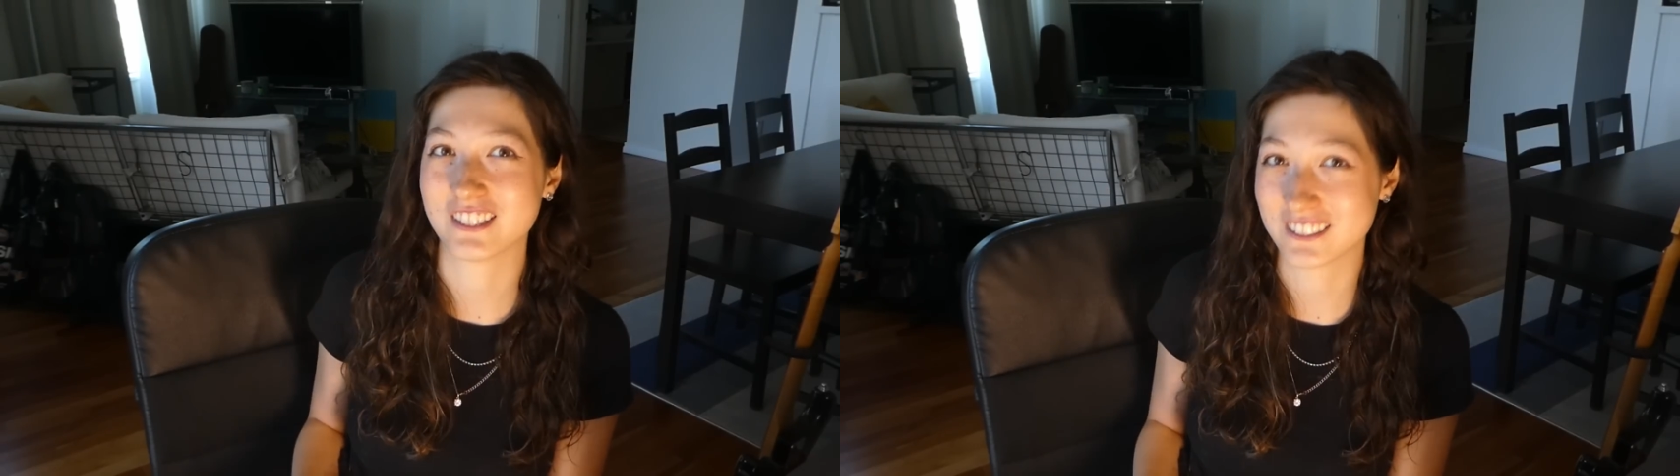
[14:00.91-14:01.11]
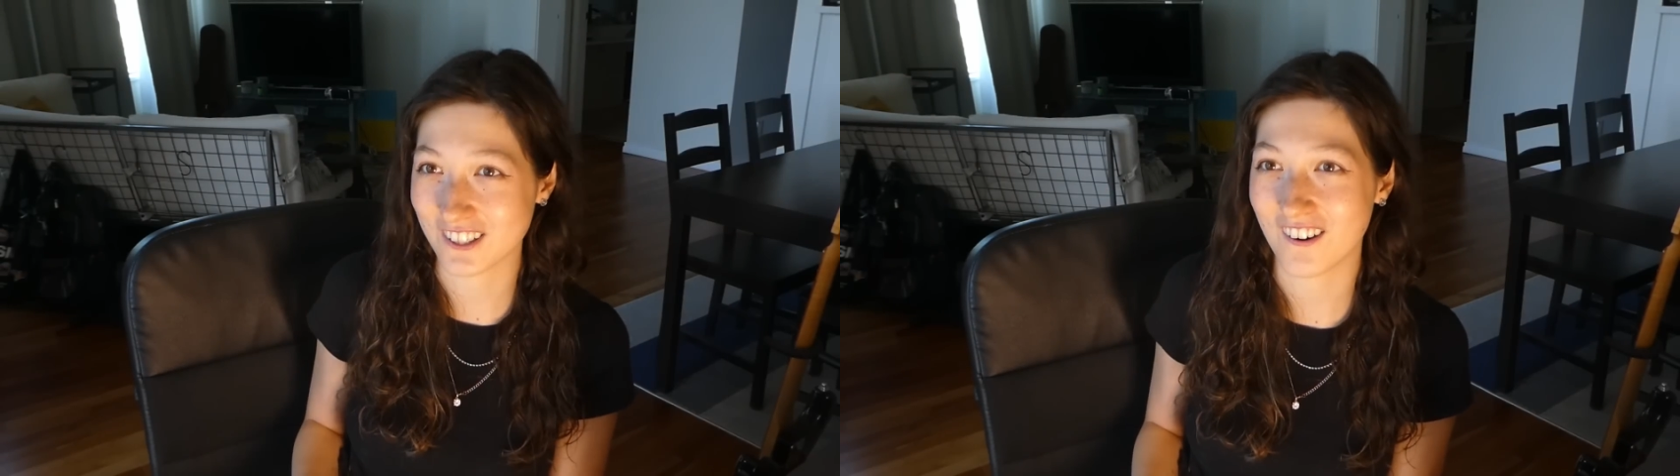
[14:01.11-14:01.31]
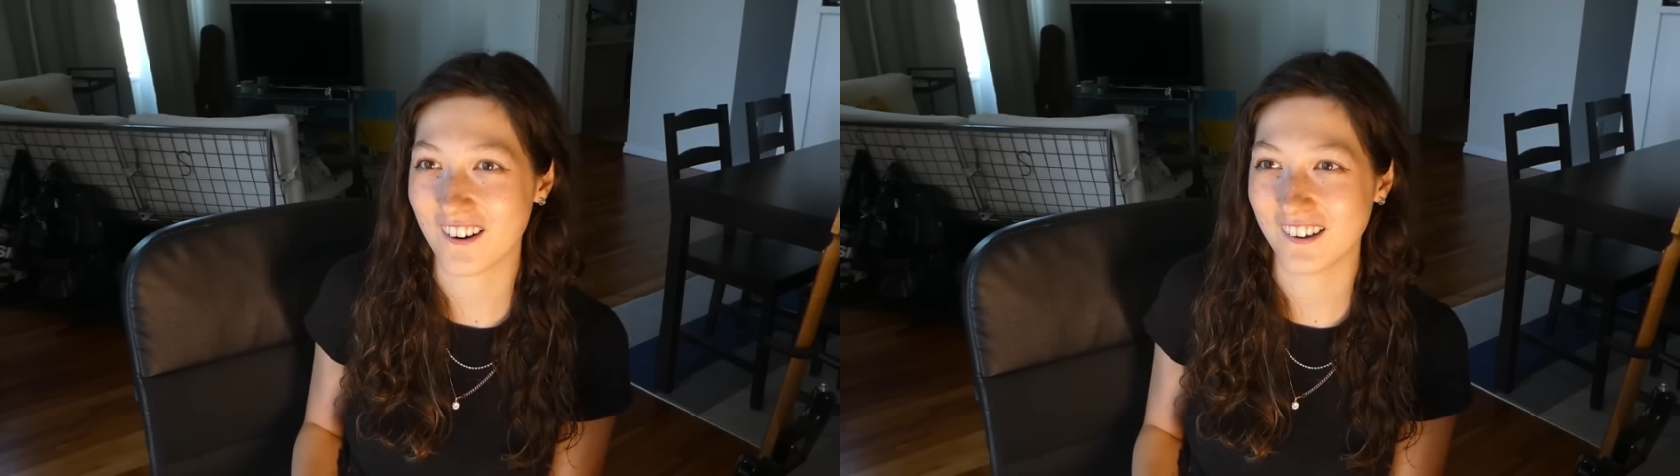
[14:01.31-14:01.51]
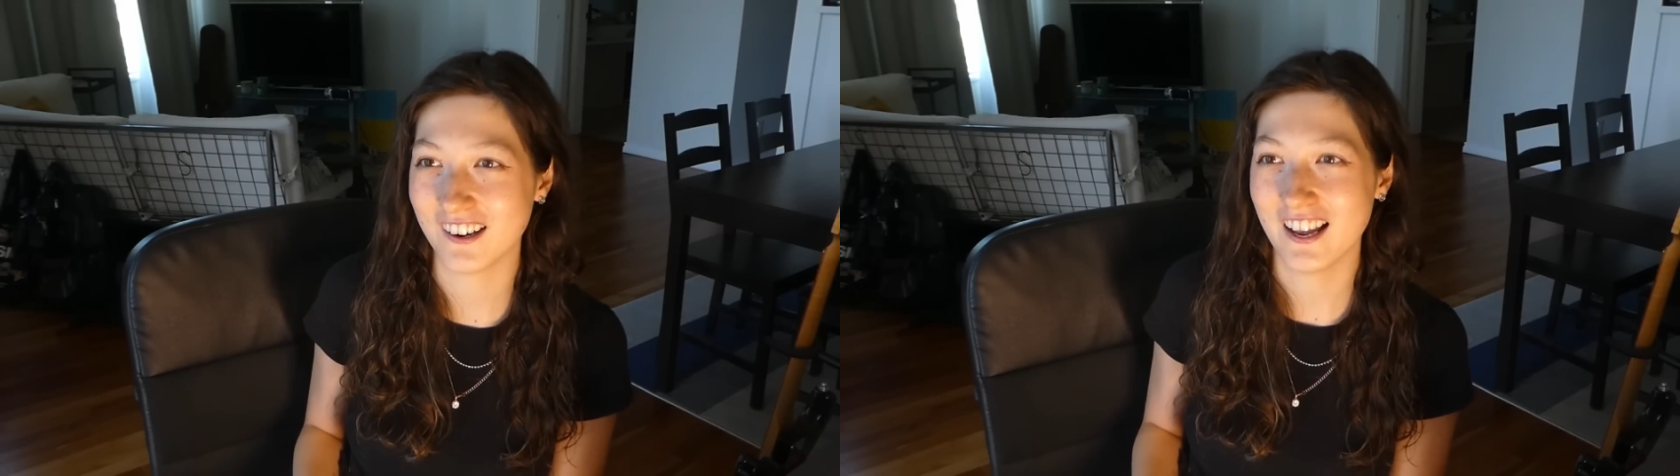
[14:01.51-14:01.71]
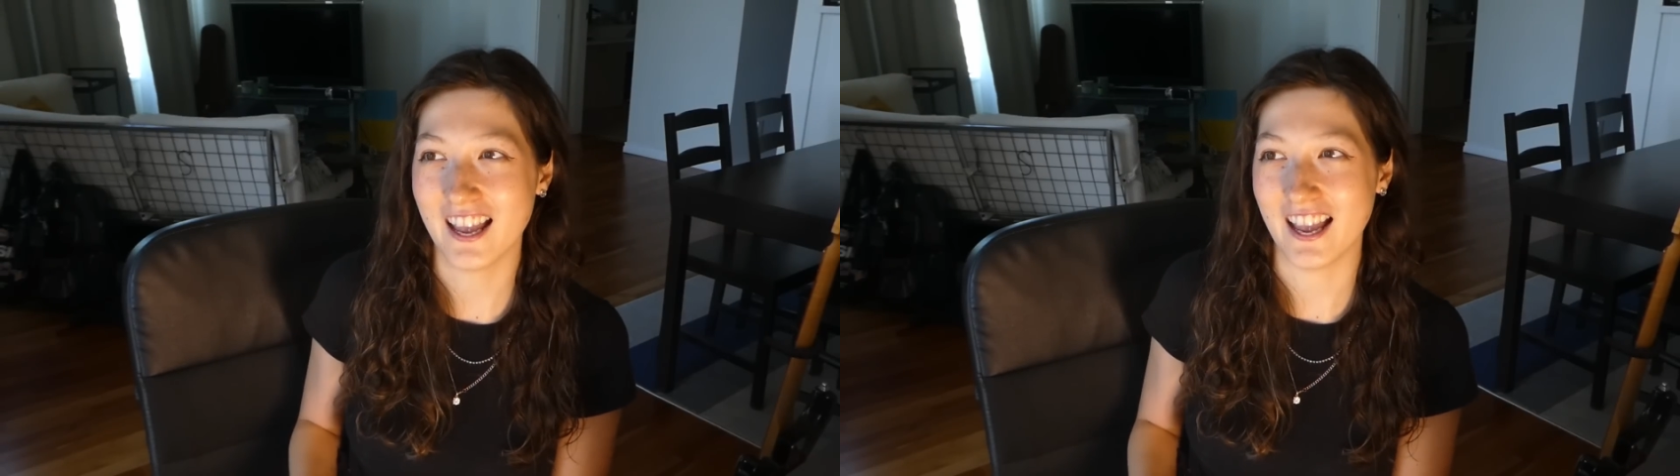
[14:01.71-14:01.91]

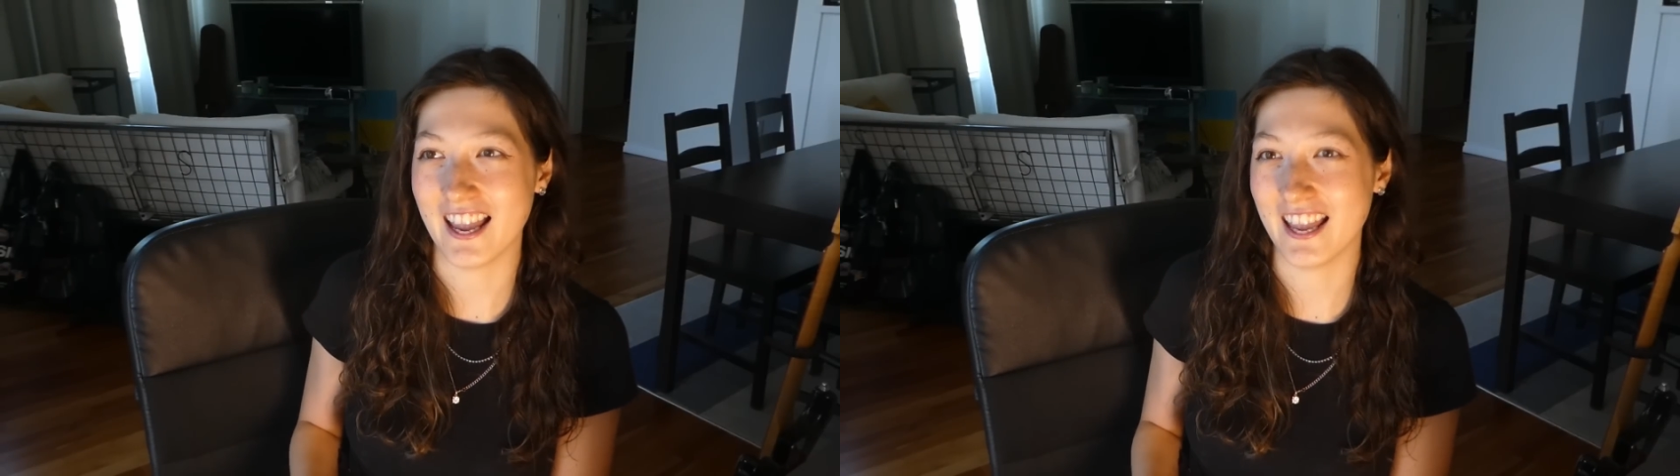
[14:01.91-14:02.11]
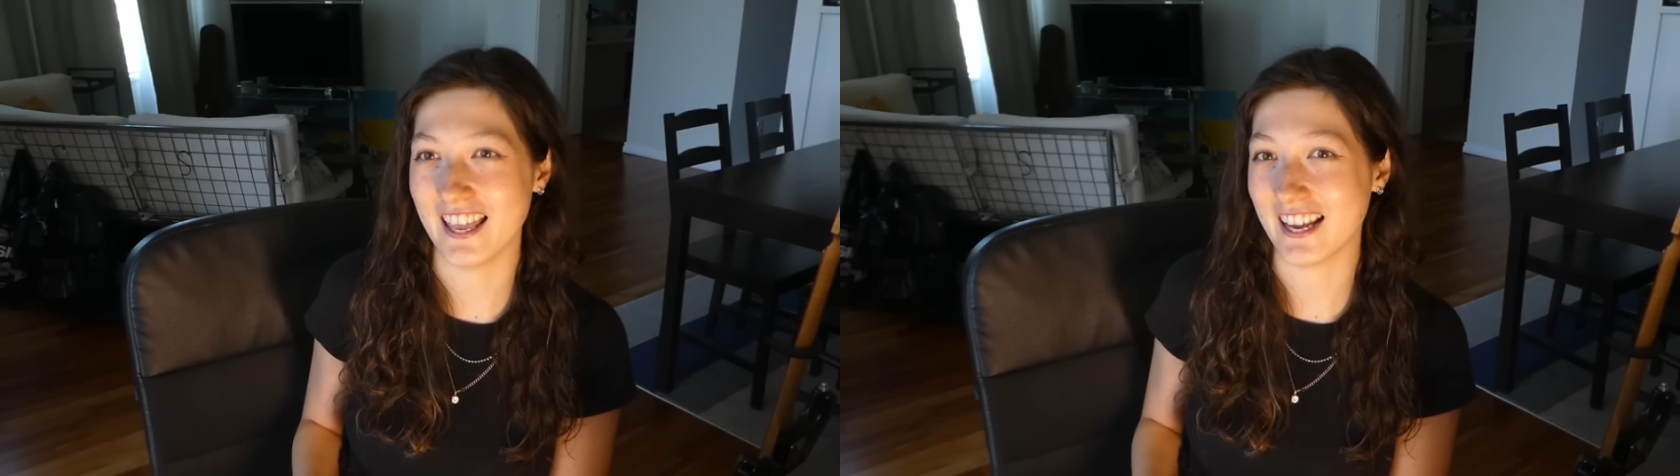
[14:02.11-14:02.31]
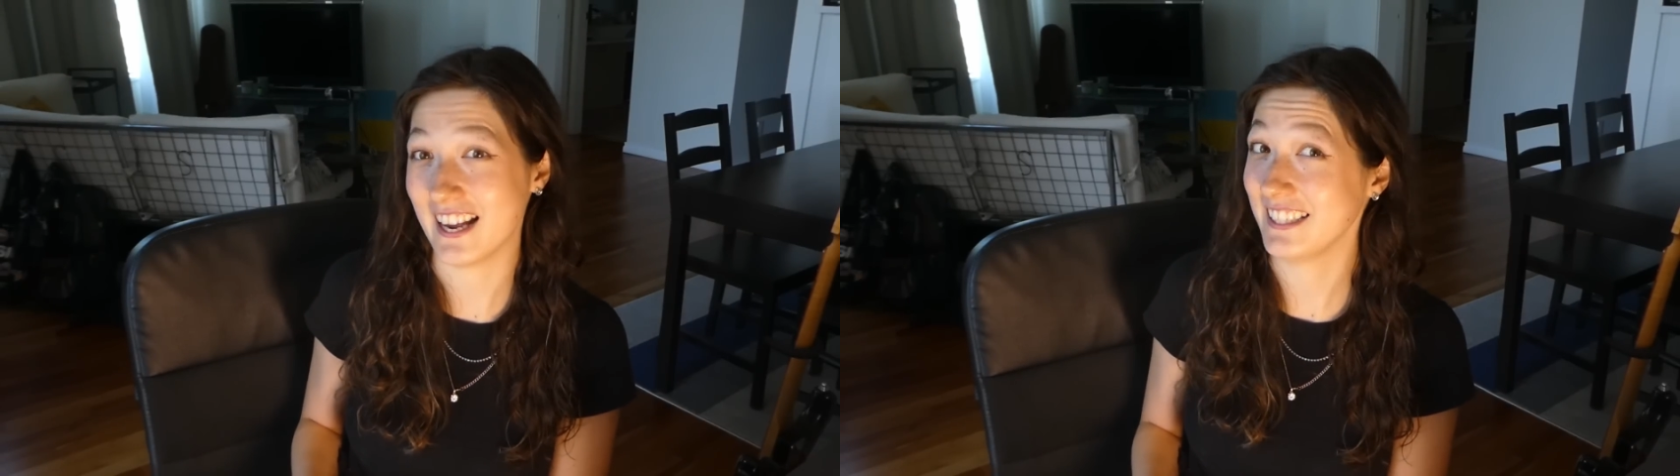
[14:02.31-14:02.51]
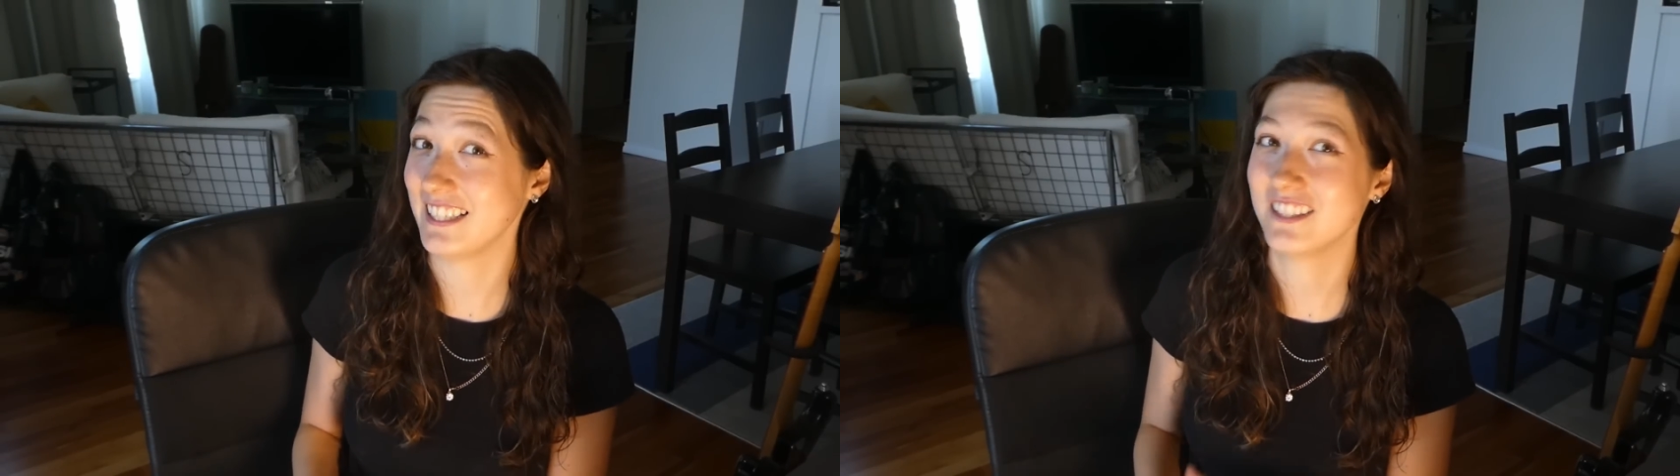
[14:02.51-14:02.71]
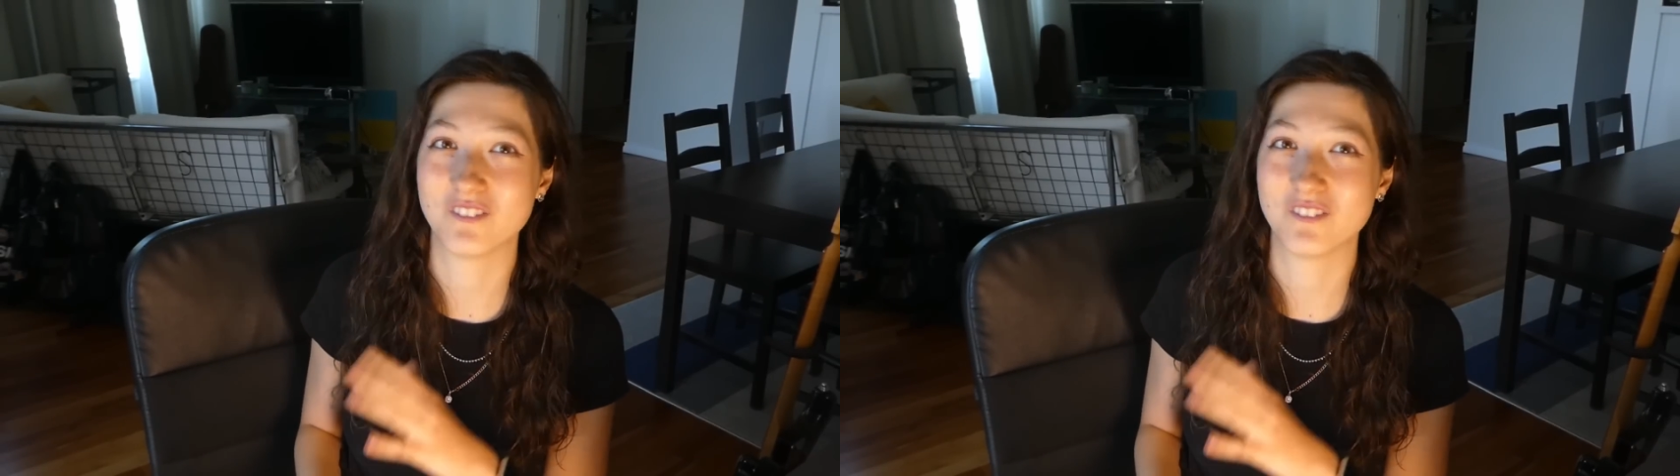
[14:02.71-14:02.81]
guitar and I need